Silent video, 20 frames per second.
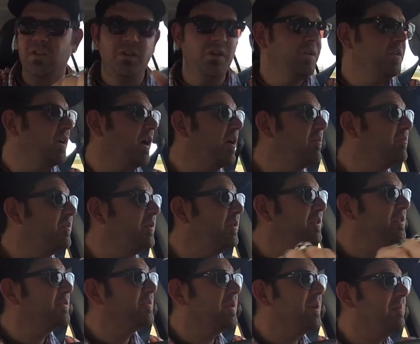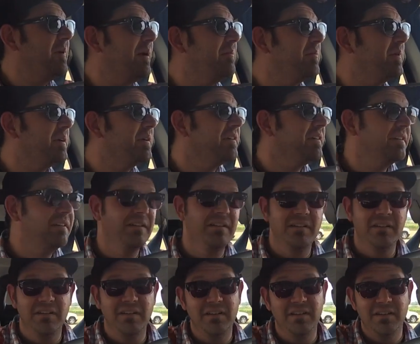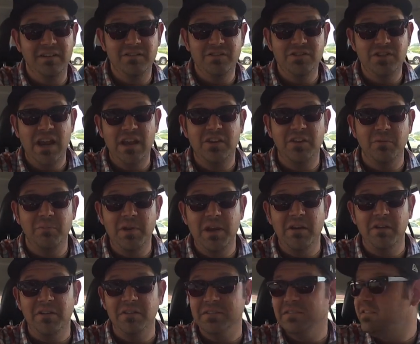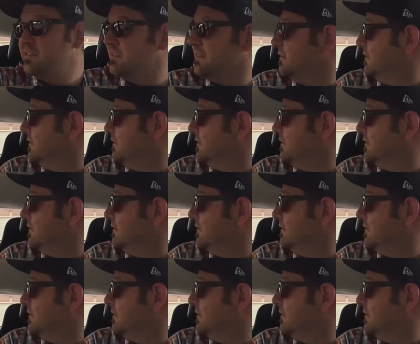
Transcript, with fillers: So carpoolers, remember, check your mirrors.